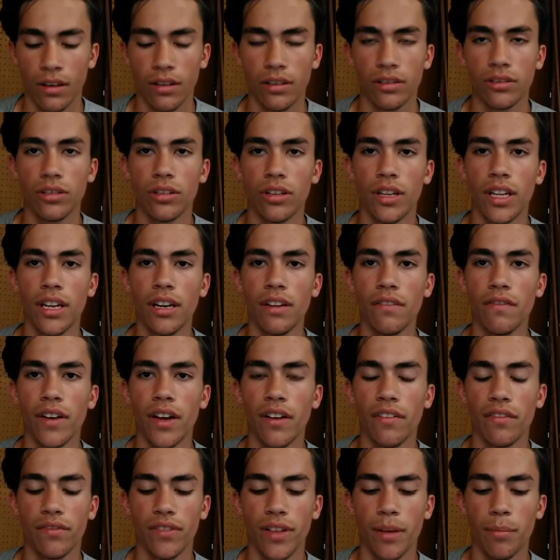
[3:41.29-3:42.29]
So then if
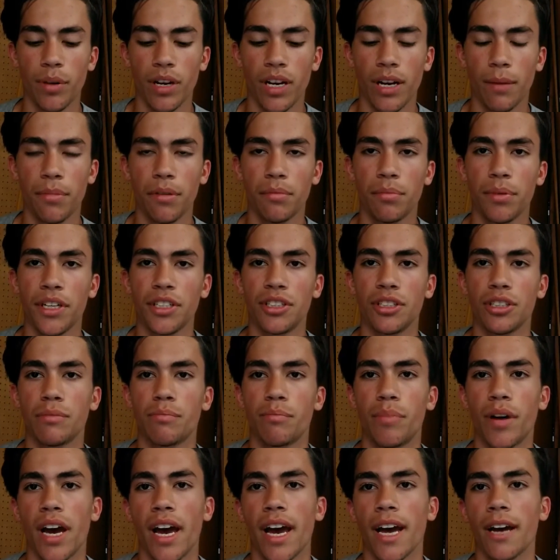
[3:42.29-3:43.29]
I flip a couple pages
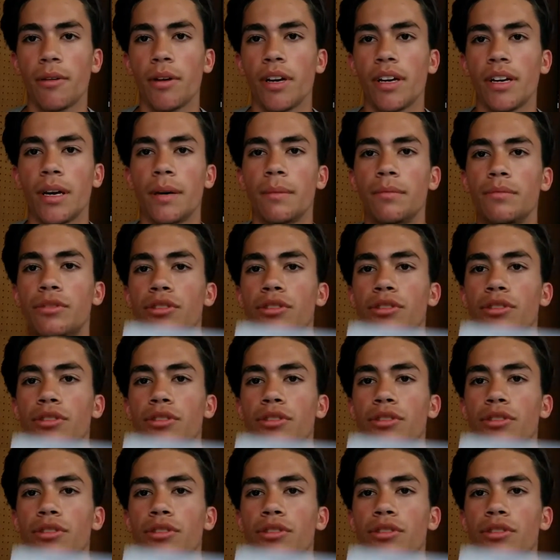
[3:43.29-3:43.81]
back, we come